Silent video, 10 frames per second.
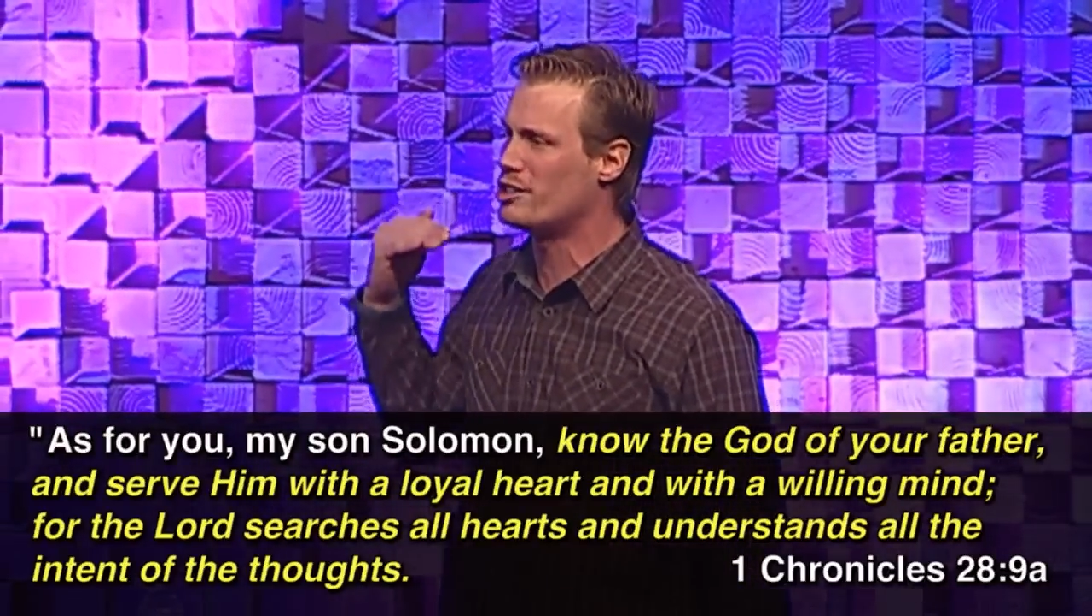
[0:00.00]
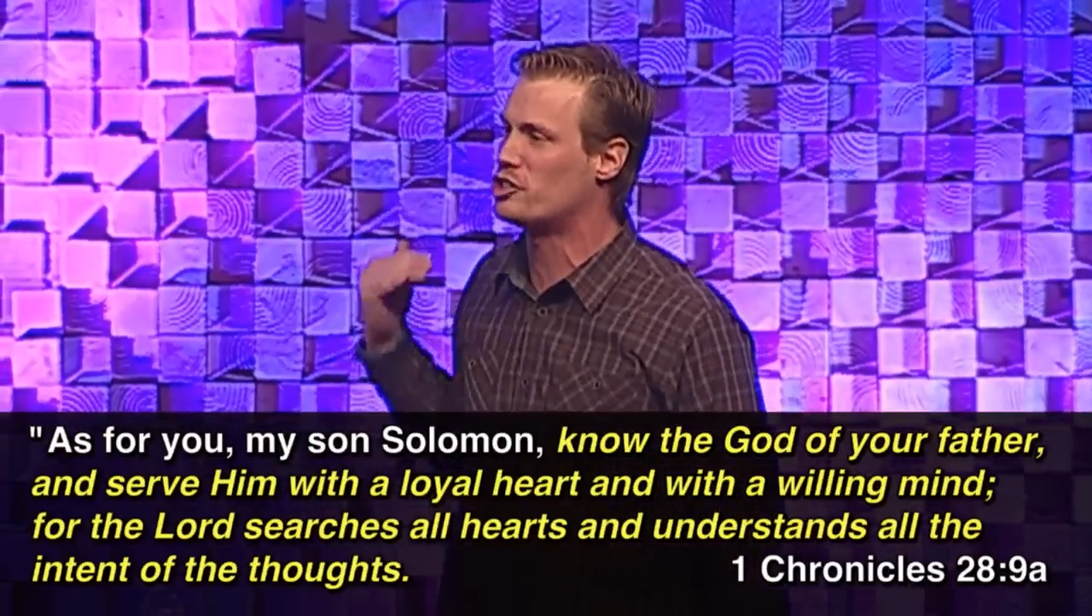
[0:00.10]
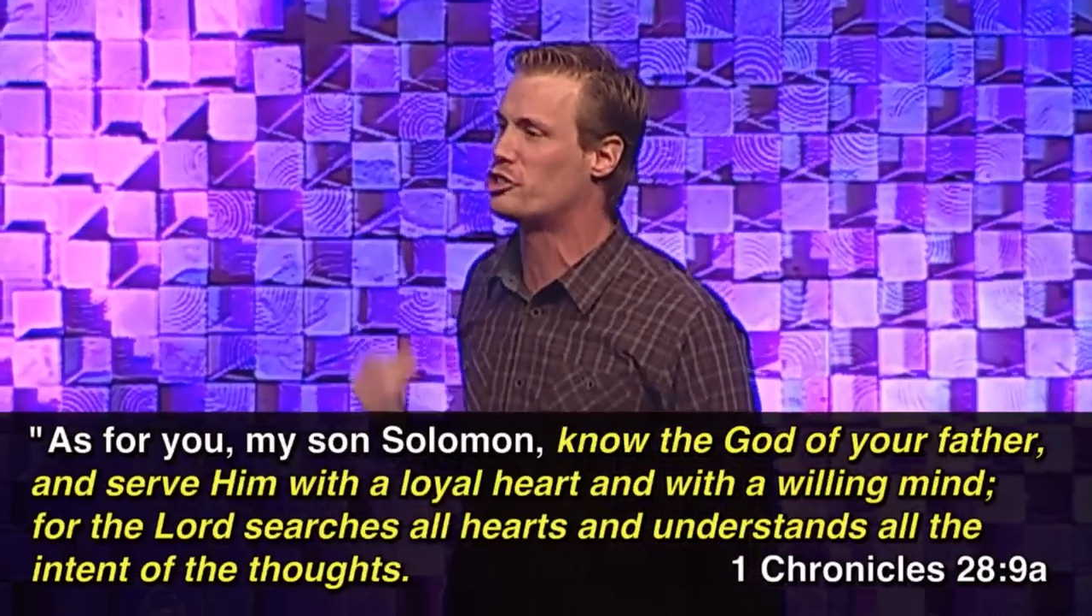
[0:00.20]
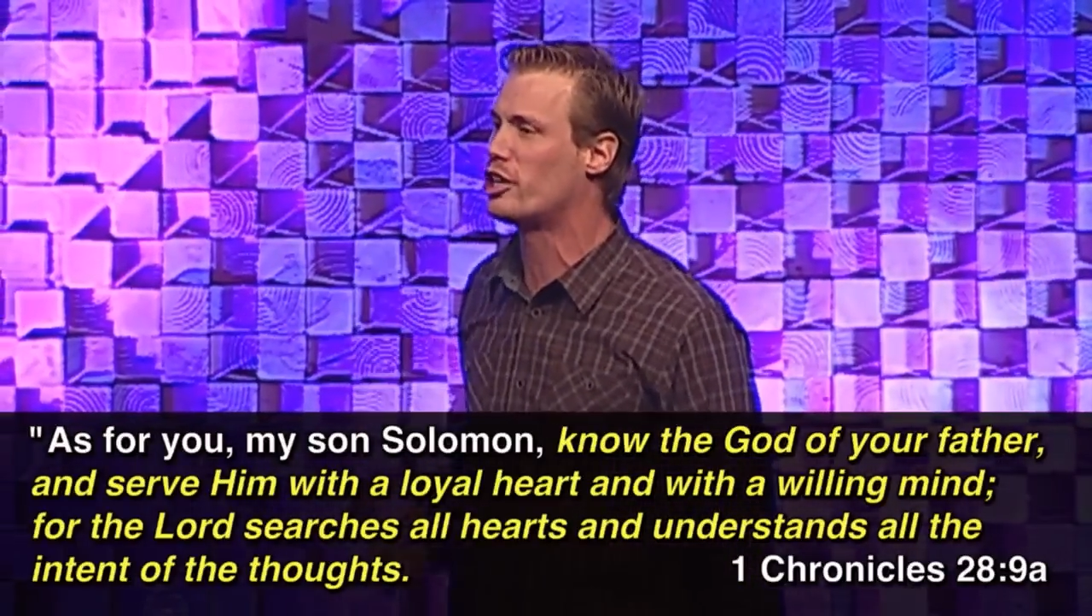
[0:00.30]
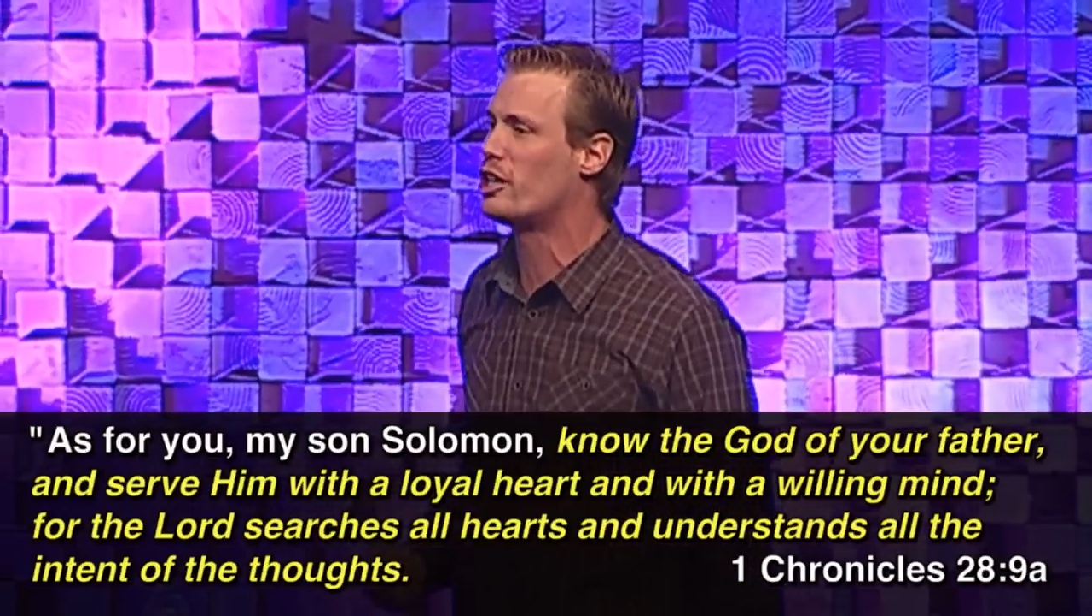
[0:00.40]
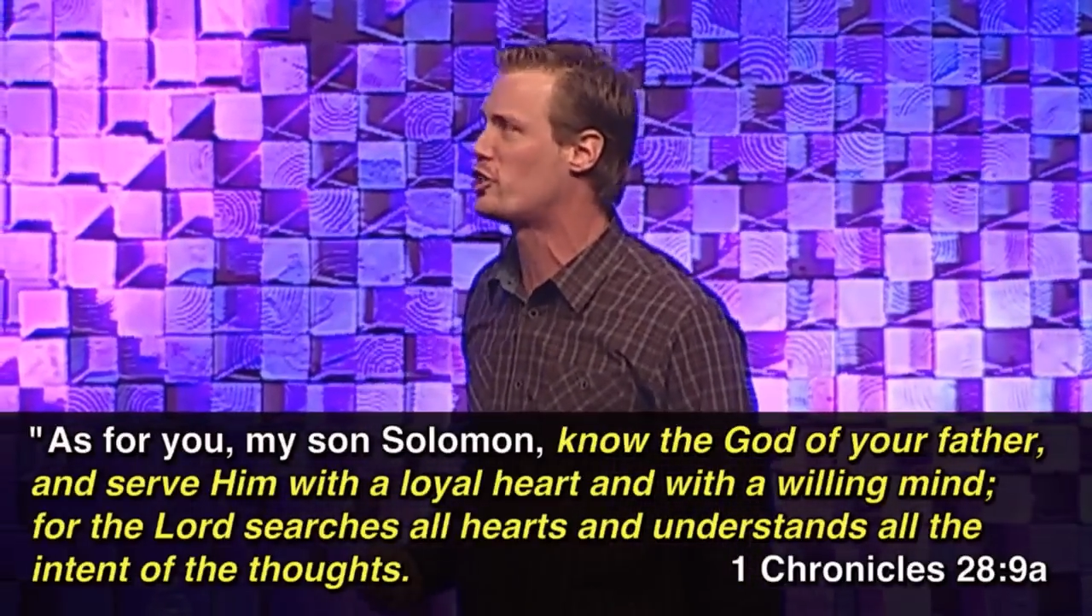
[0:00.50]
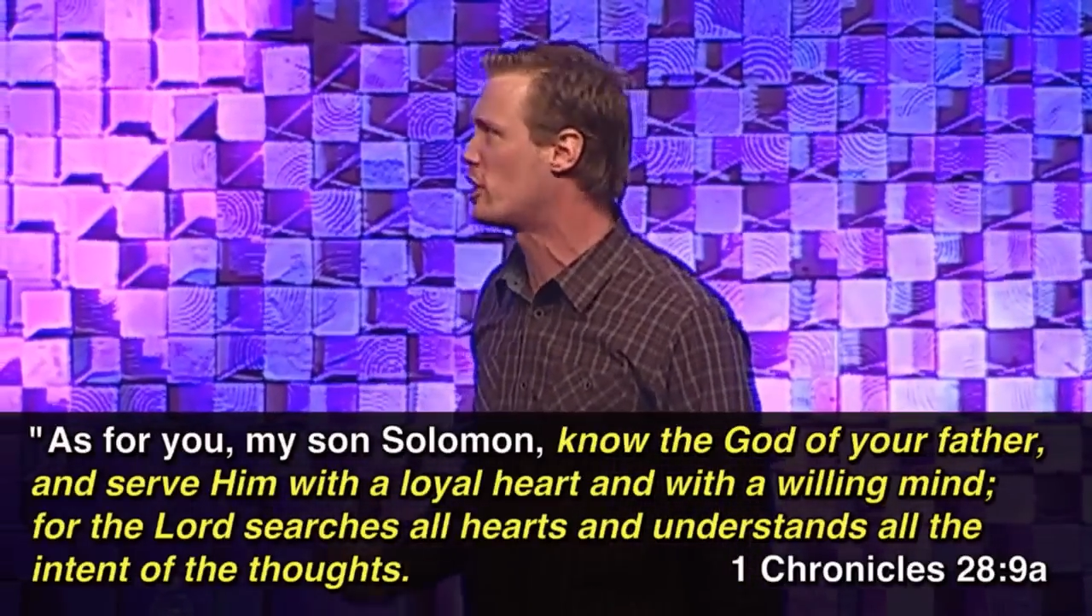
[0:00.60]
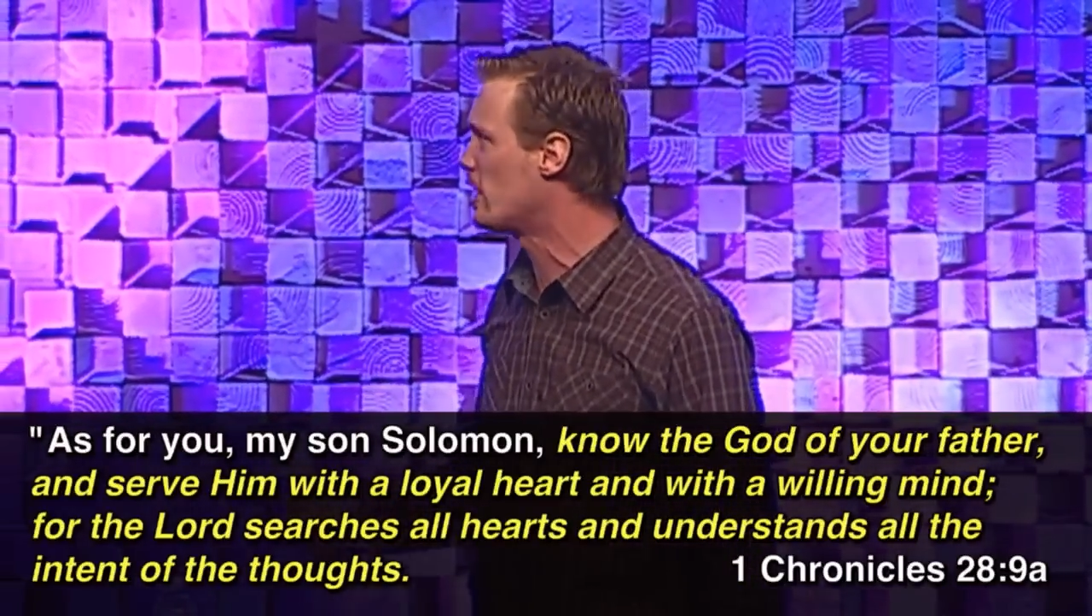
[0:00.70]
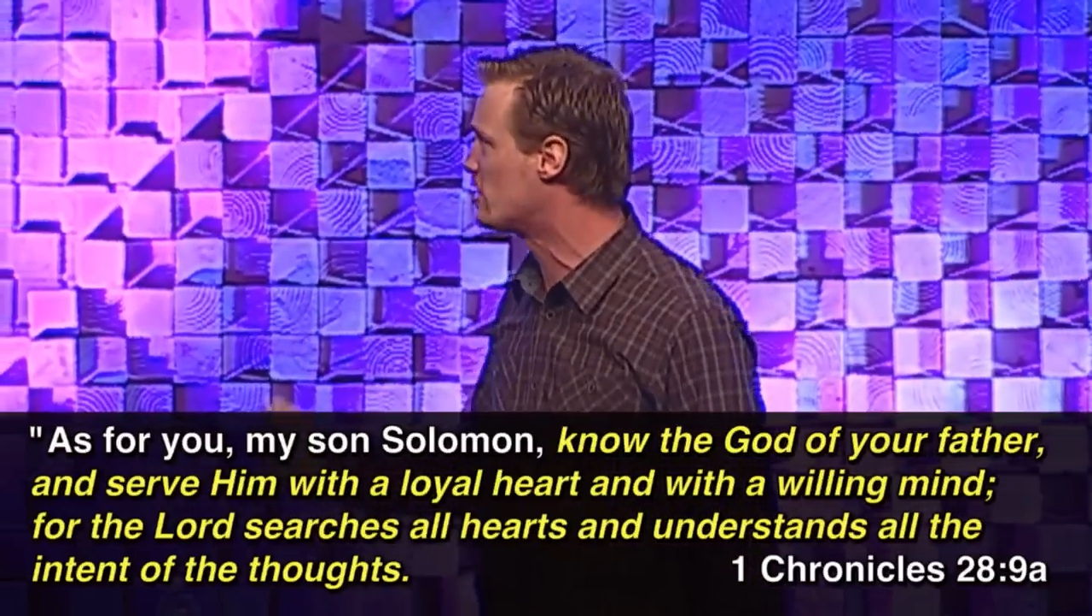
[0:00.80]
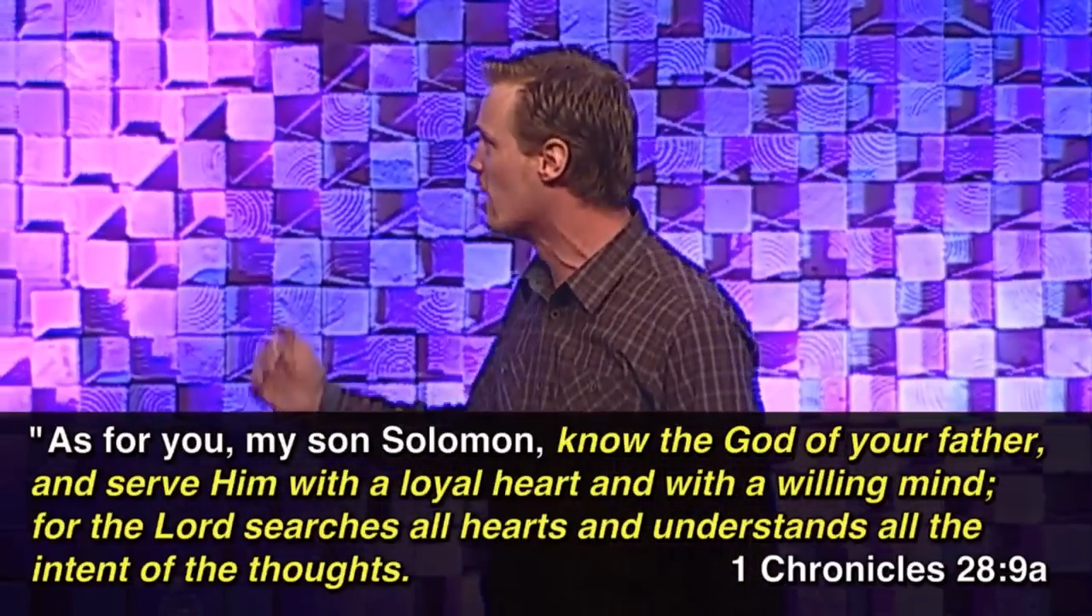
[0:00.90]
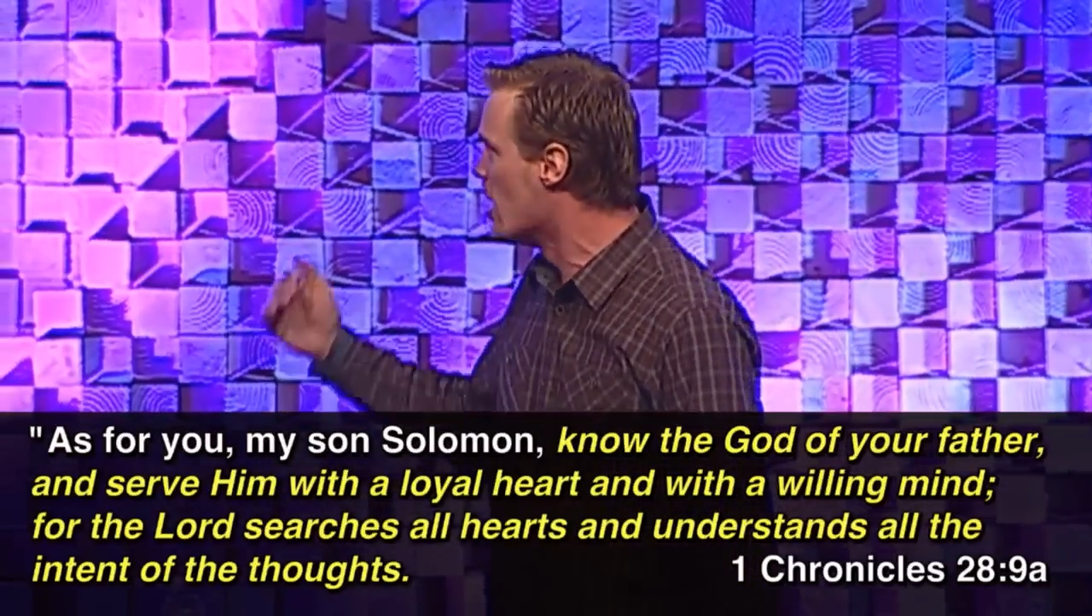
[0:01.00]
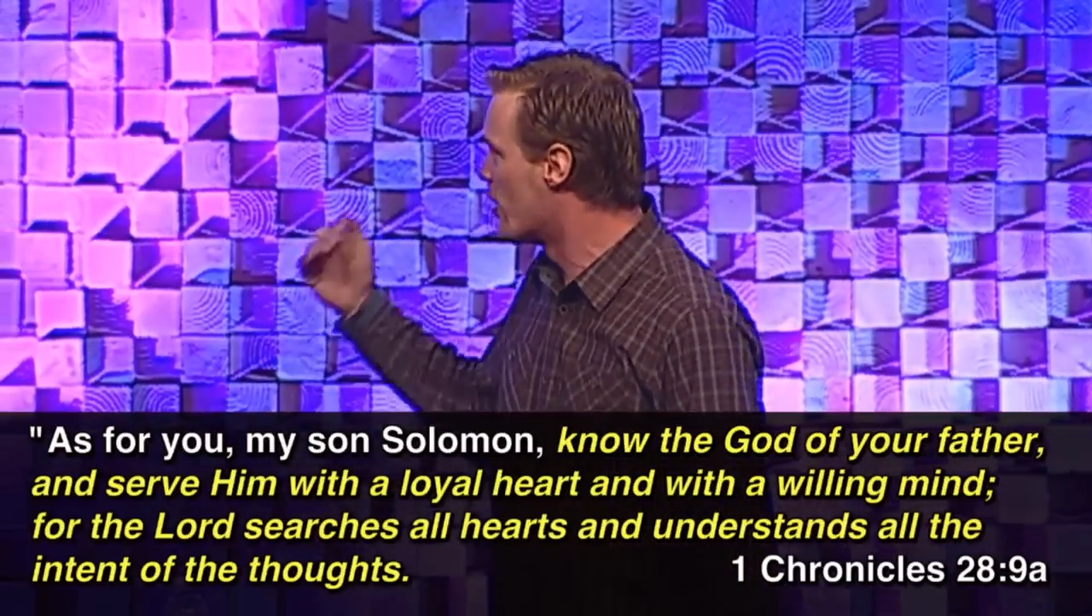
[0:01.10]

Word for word: searches